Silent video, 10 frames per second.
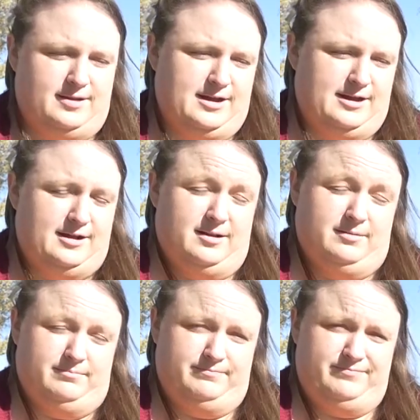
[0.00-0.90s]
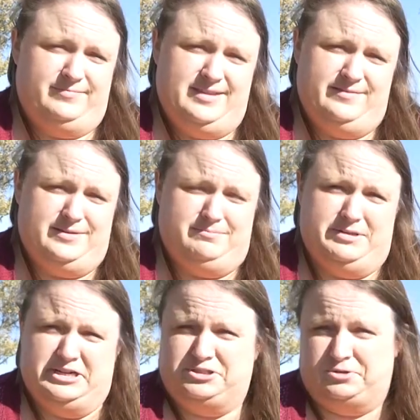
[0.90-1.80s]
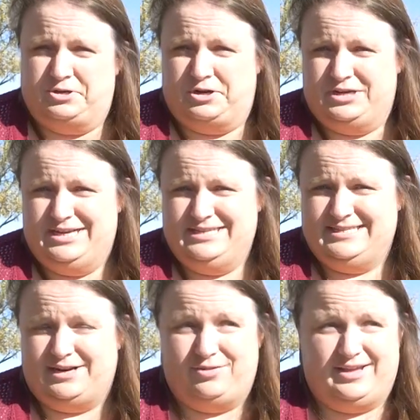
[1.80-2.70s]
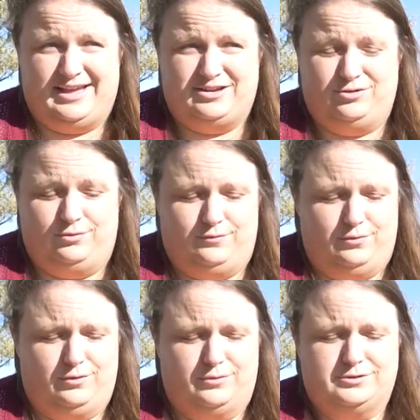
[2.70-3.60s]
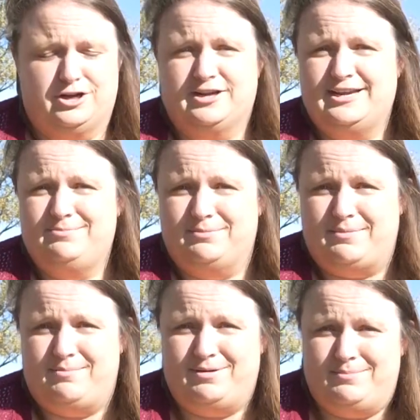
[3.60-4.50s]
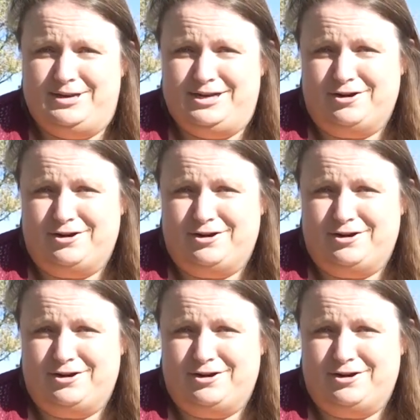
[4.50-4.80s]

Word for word: um, even miniature donkeys. I don't think I could do a full-grown donkey, but maybe a mini